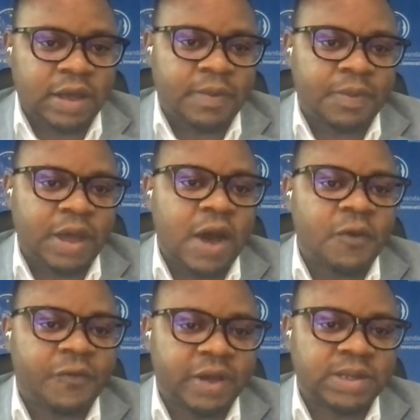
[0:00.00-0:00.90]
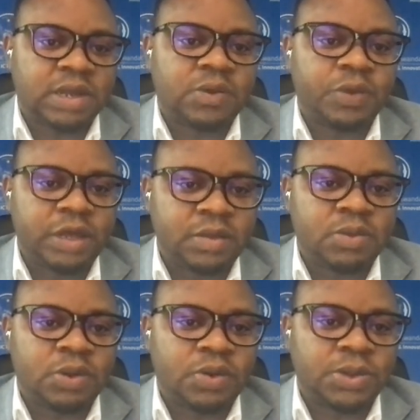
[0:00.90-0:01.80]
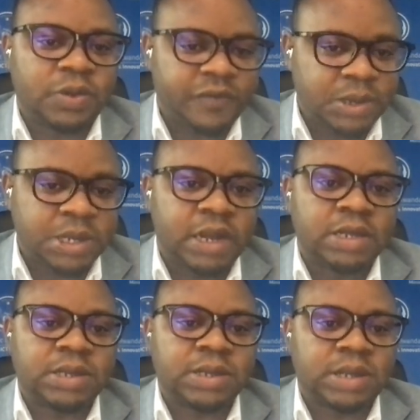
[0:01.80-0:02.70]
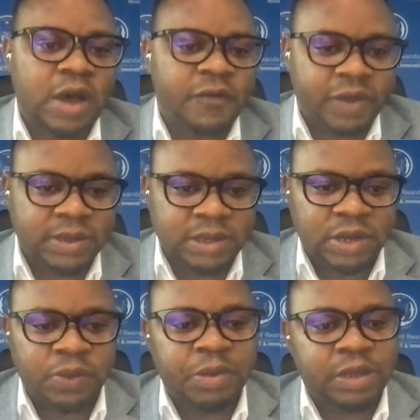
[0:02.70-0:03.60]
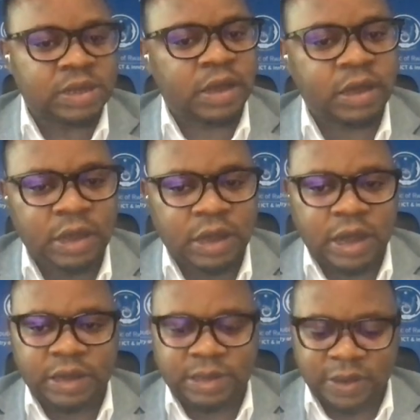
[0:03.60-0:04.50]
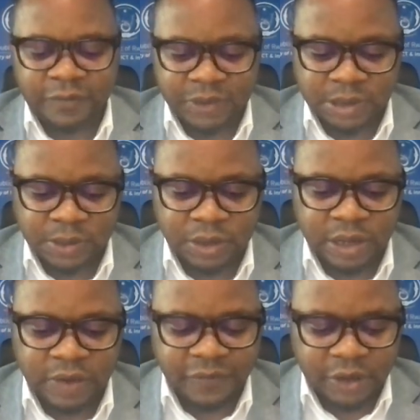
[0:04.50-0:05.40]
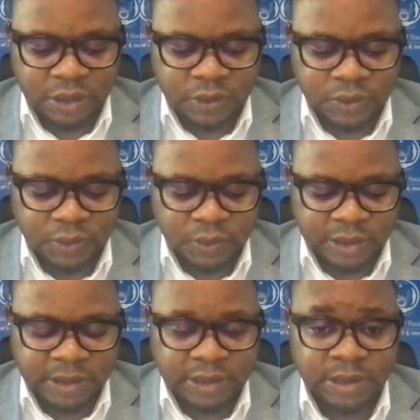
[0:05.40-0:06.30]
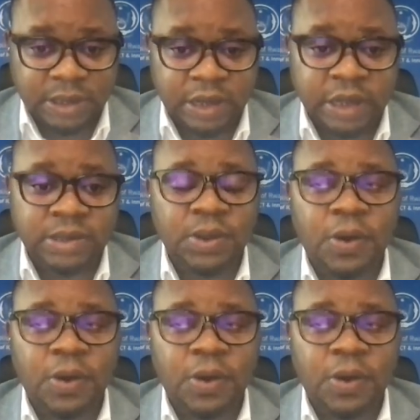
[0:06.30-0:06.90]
how fast can we solve the challenges, how fast can we better the services we're delivering to the citizen.